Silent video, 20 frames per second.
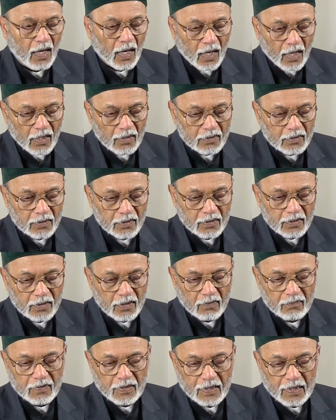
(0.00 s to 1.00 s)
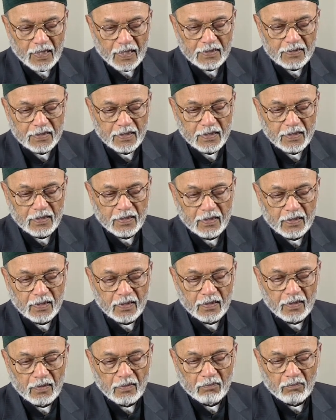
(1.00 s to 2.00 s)
author of the classic
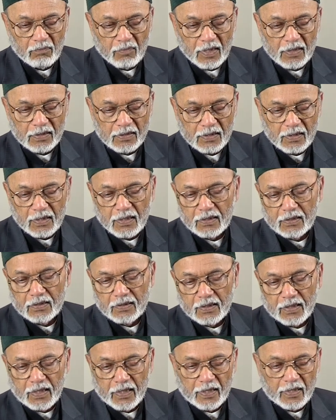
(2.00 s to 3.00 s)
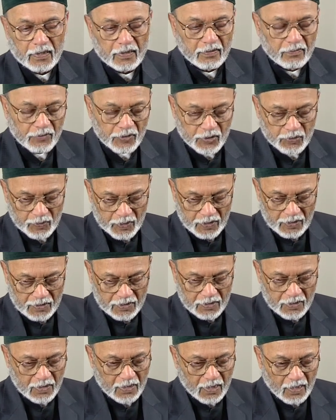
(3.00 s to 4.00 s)
Mantakh Tair, which
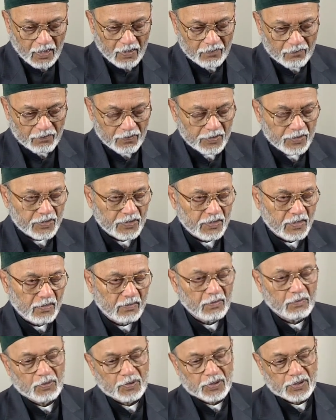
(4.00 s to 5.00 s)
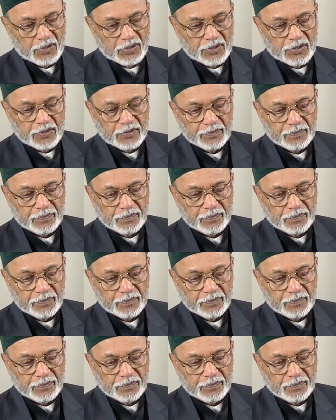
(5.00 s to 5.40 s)
means Conference of the Birds.